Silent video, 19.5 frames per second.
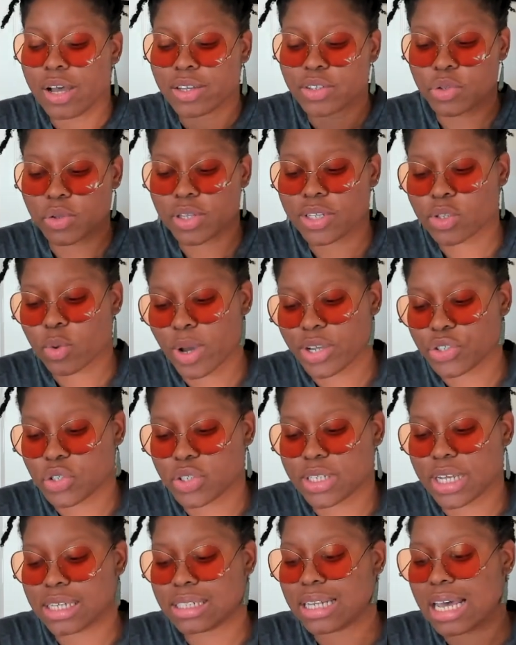So this question
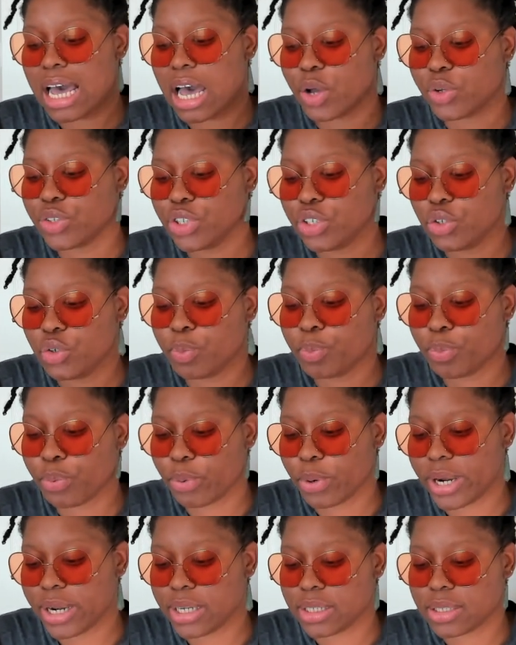says, how do you
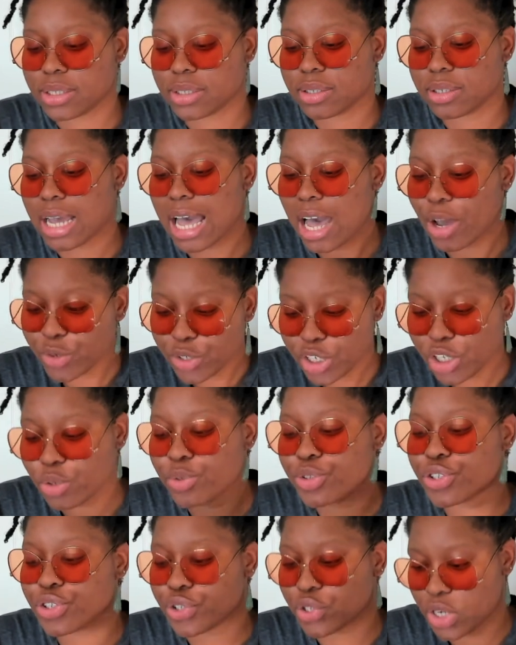
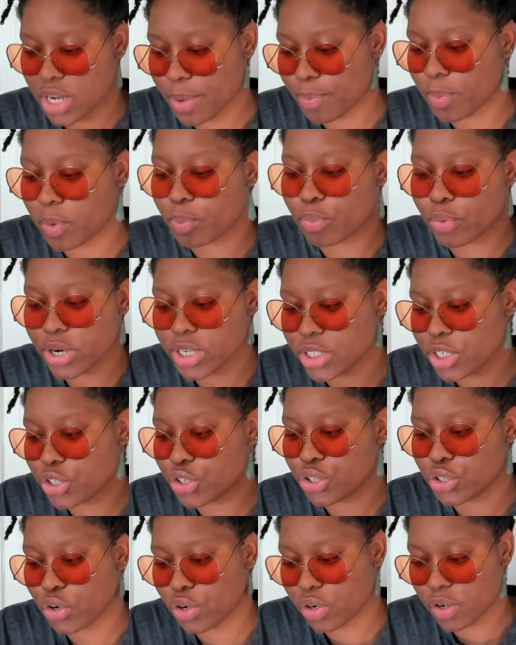ship
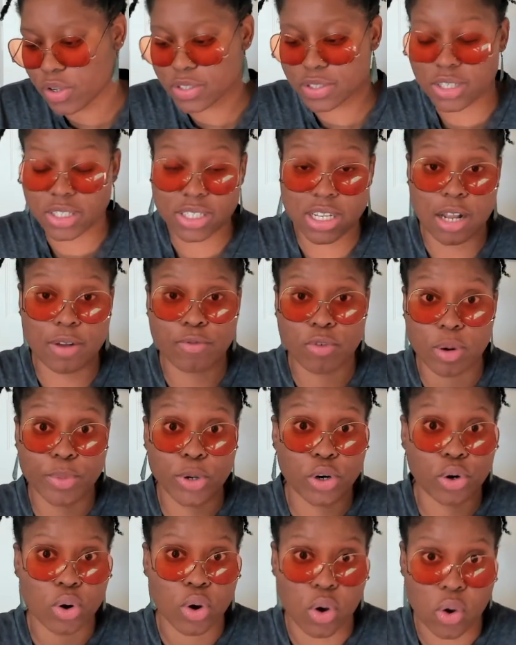printed journals to sell from
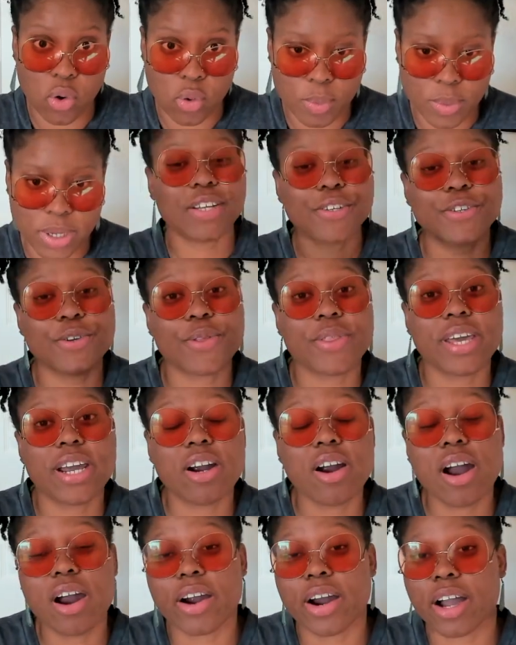your home? So
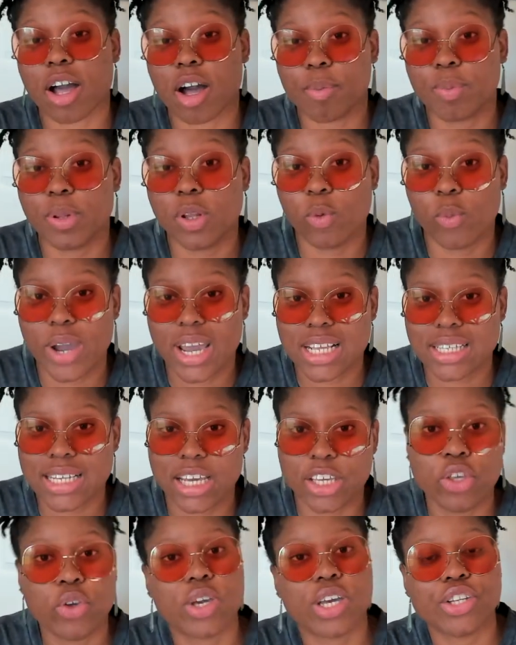there are a couple of ways
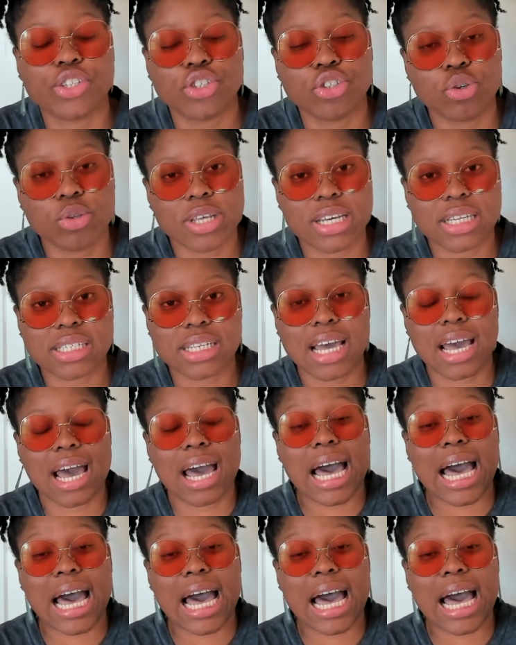that you can do this.